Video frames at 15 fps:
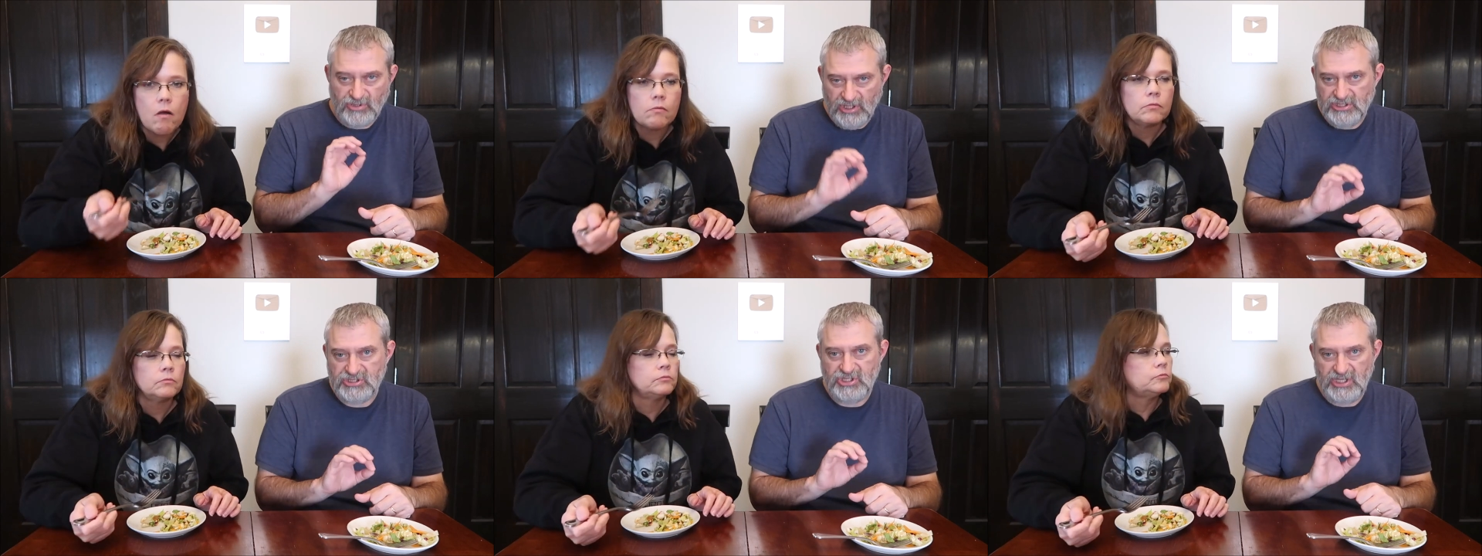
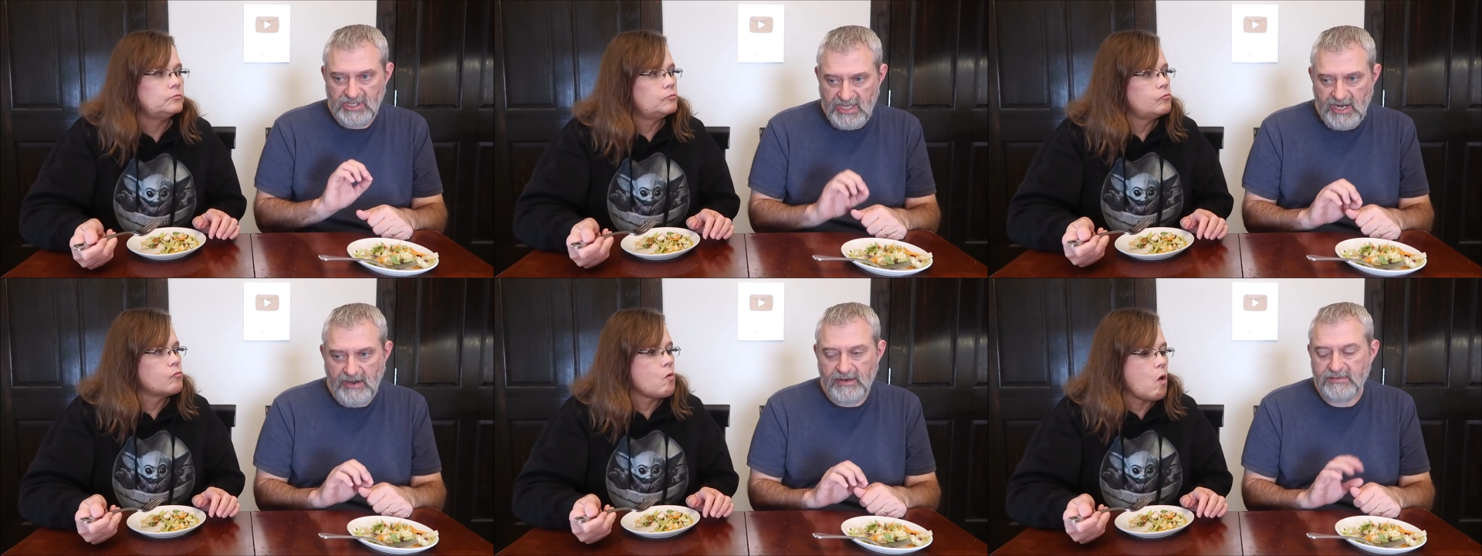Speaker 1: crunchy
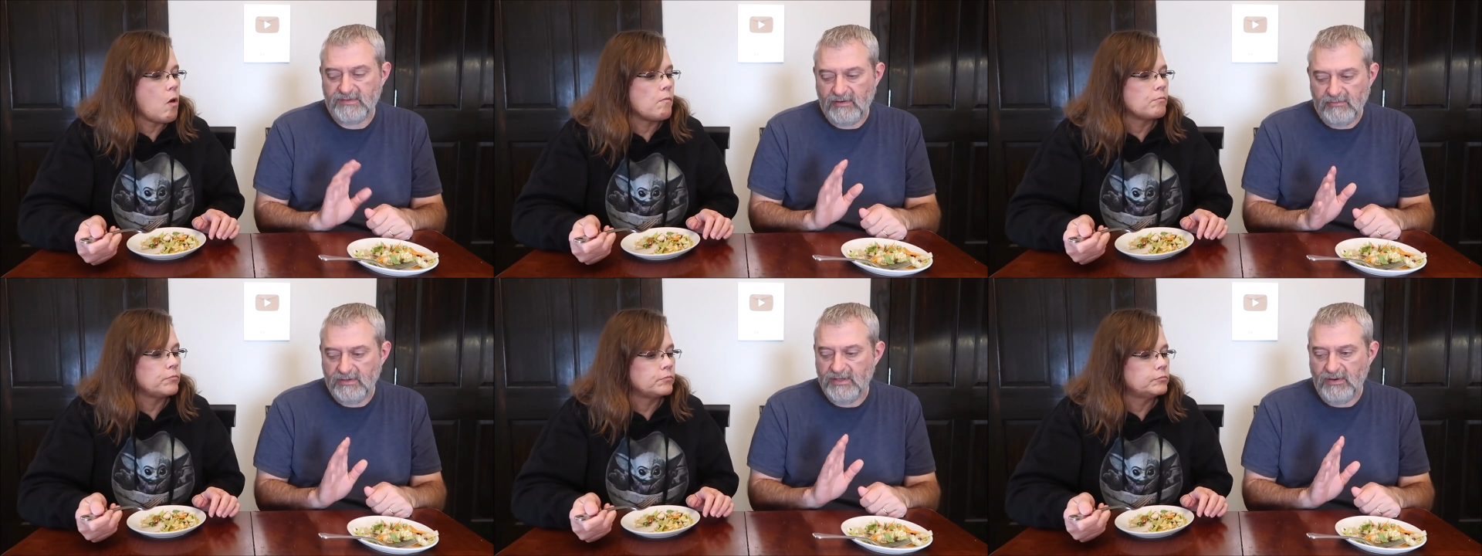carrots.
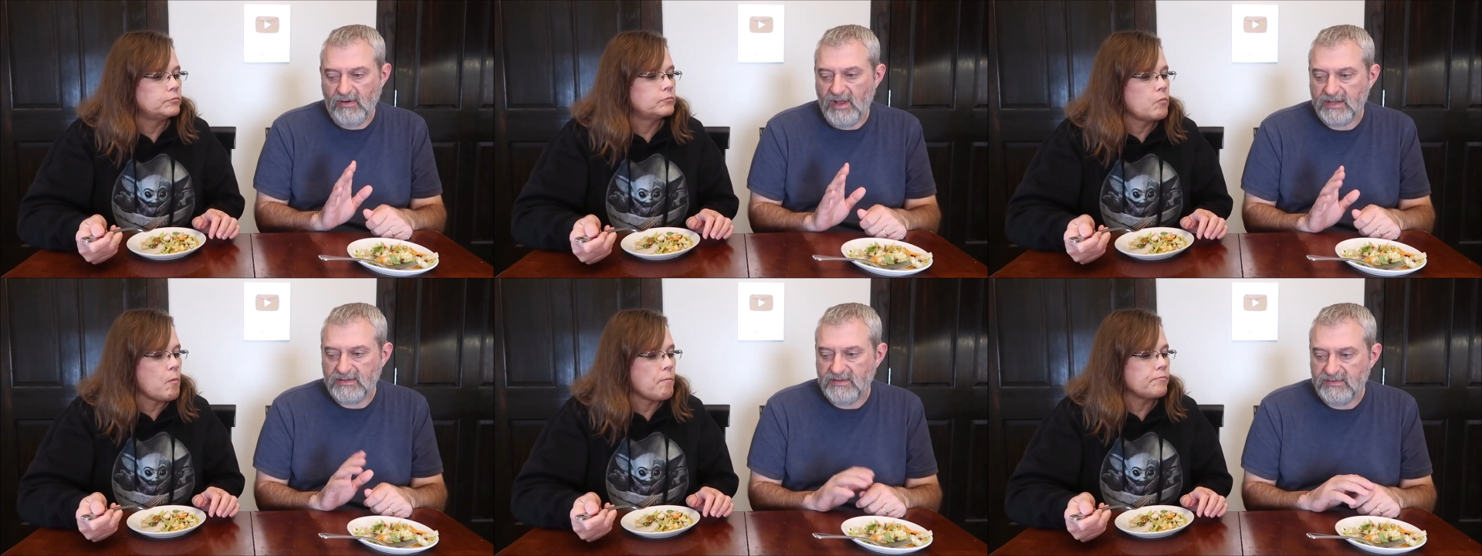I really
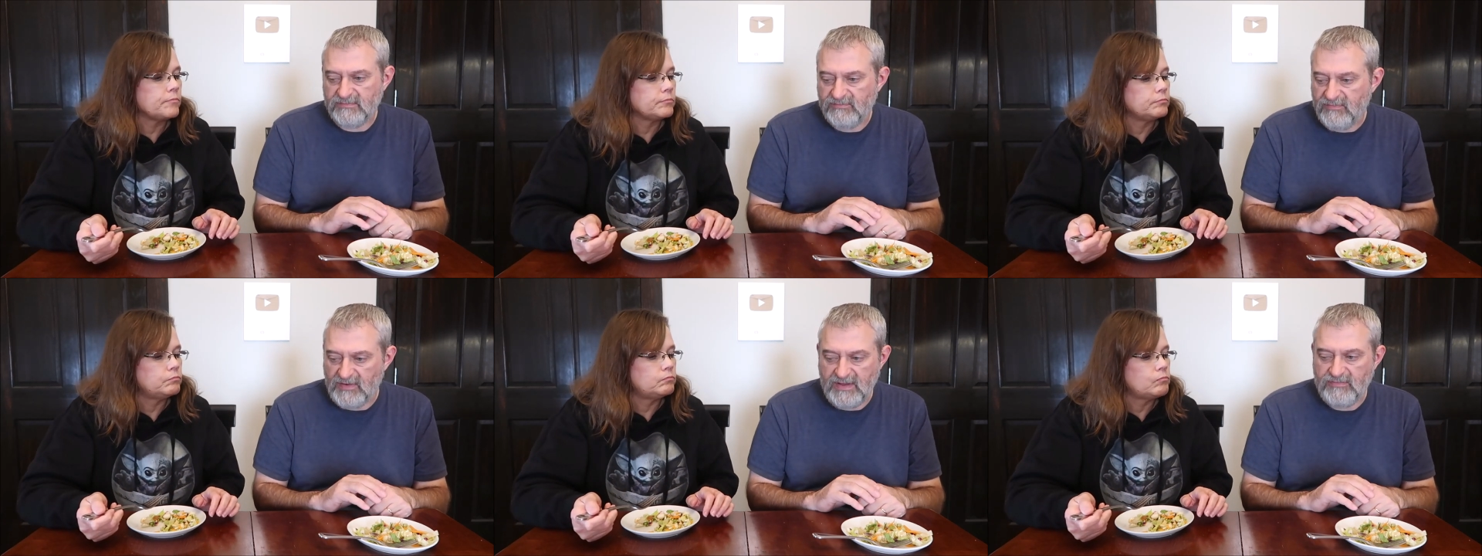don't like the
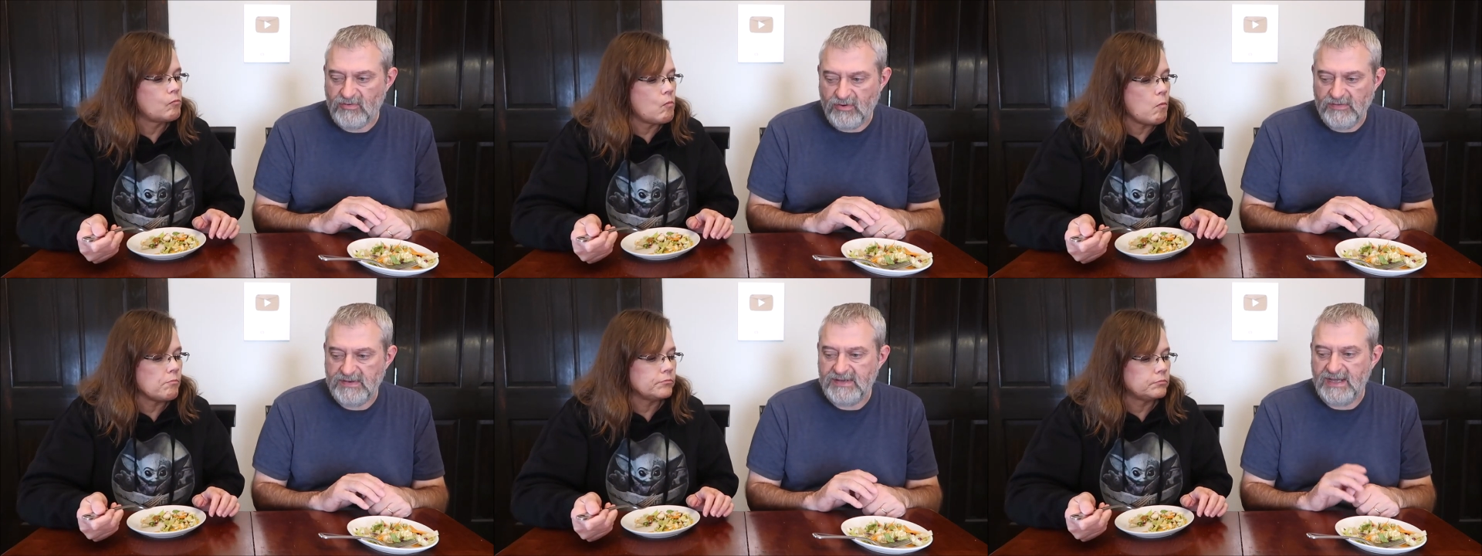flavor
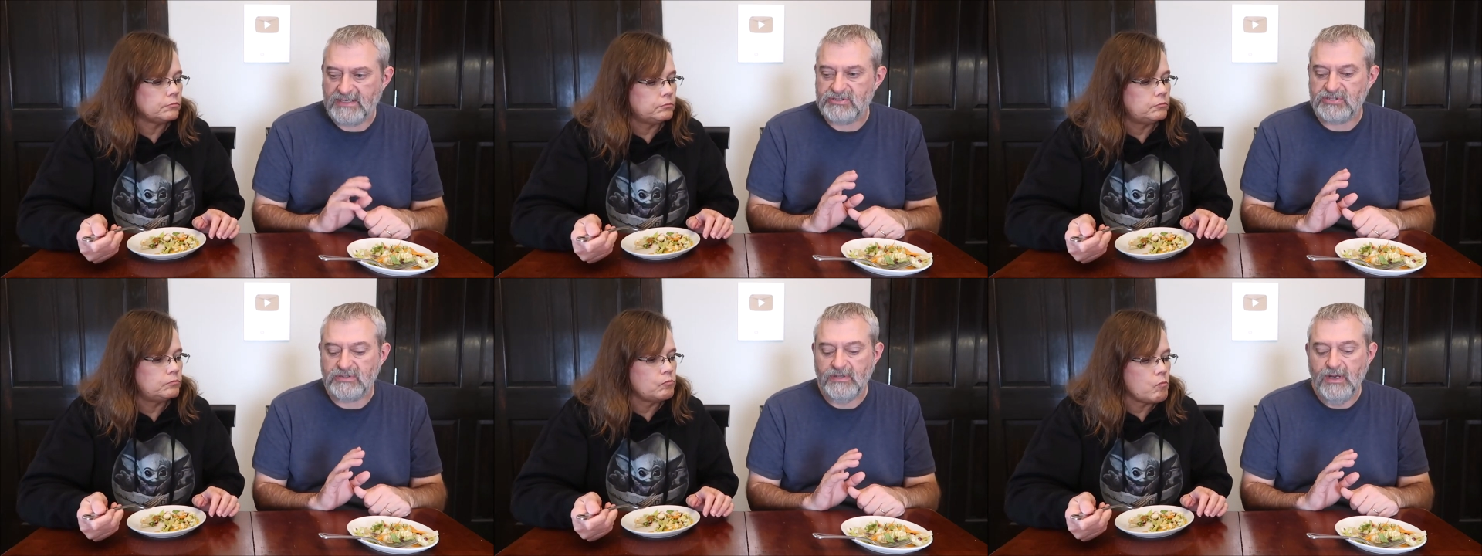or the
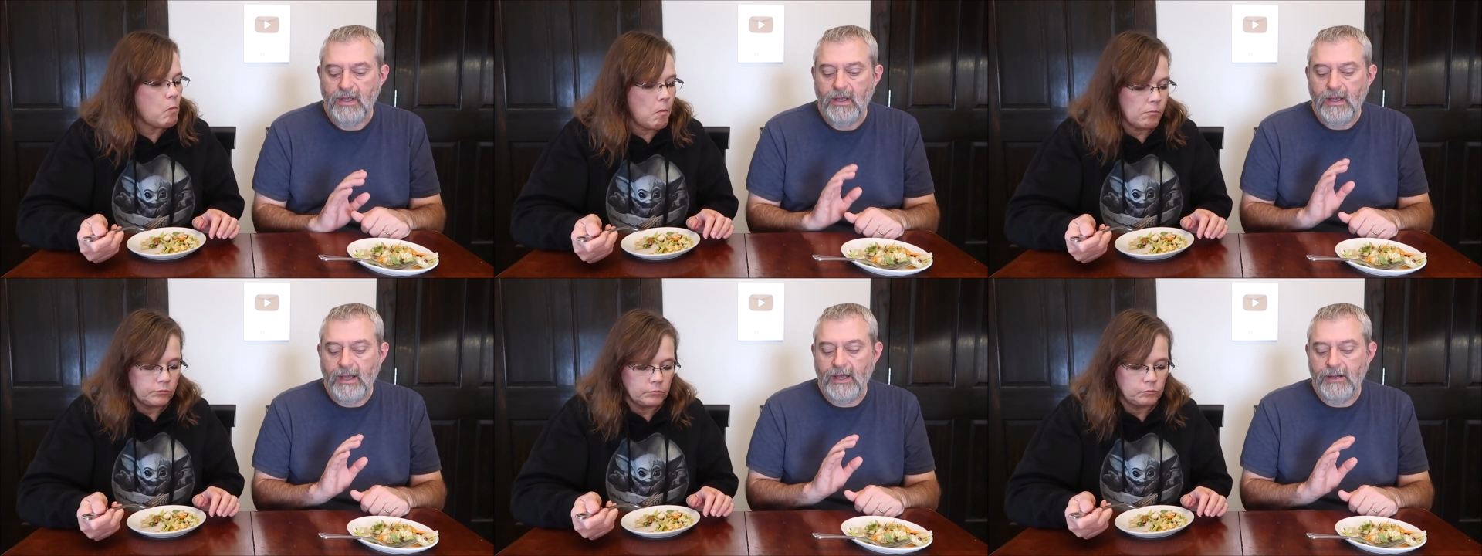texture.
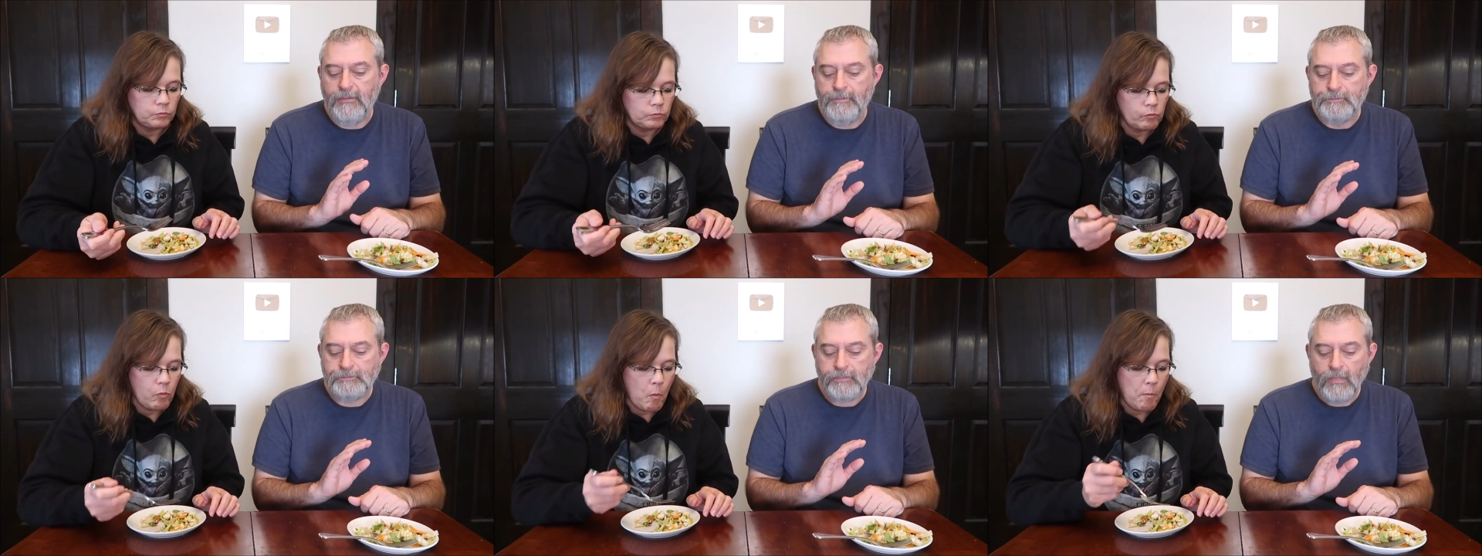
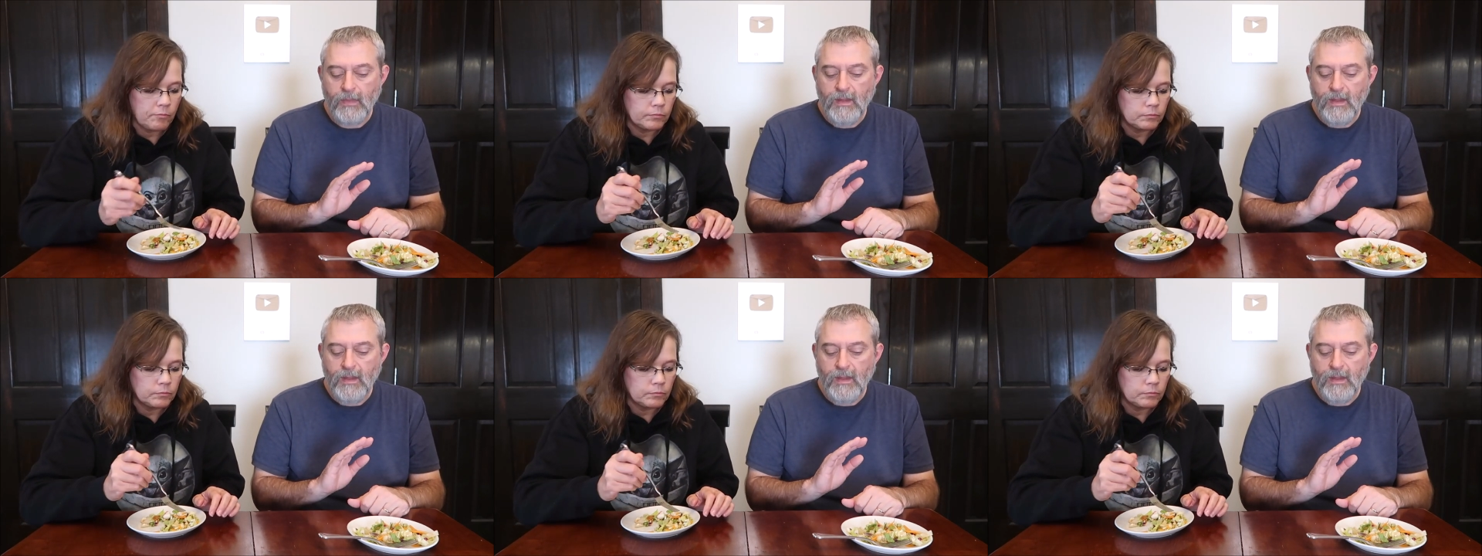Um,